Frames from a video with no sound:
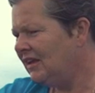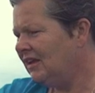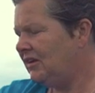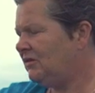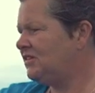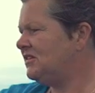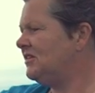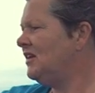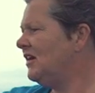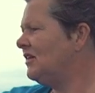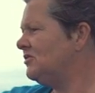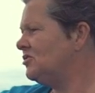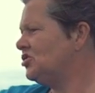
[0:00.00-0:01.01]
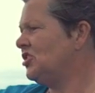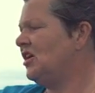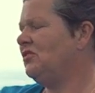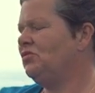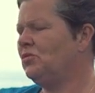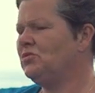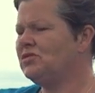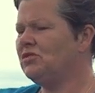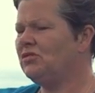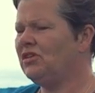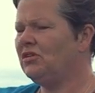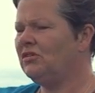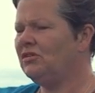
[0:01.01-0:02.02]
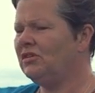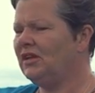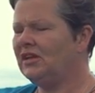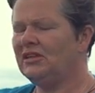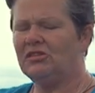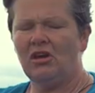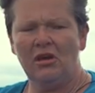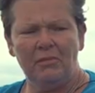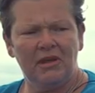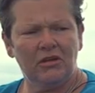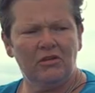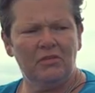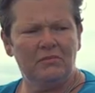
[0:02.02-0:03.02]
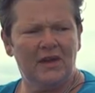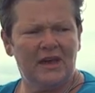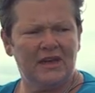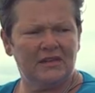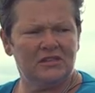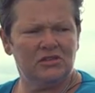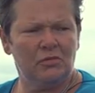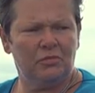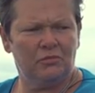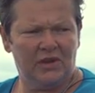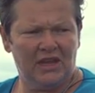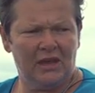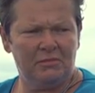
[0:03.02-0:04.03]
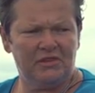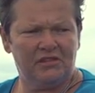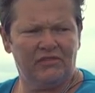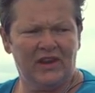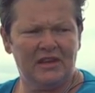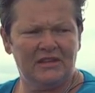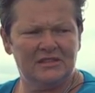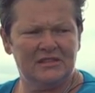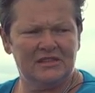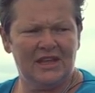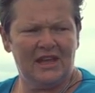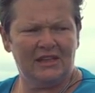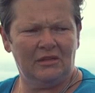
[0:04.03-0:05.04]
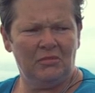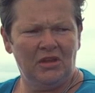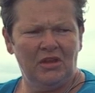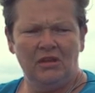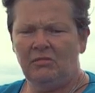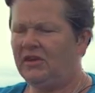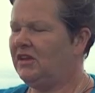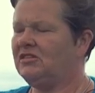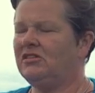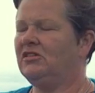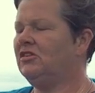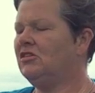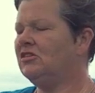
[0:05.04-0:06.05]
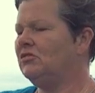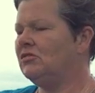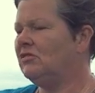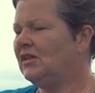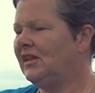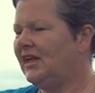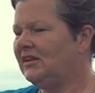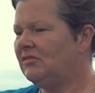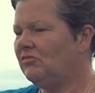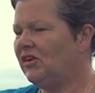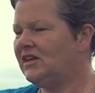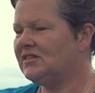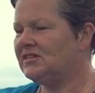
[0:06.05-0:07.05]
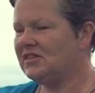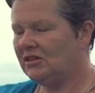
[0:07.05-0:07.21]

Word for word: Now, he didn't understand what was going on, and he thought about going back to wake up his friend and tell him, but he thought, oh no, I'll let him rest.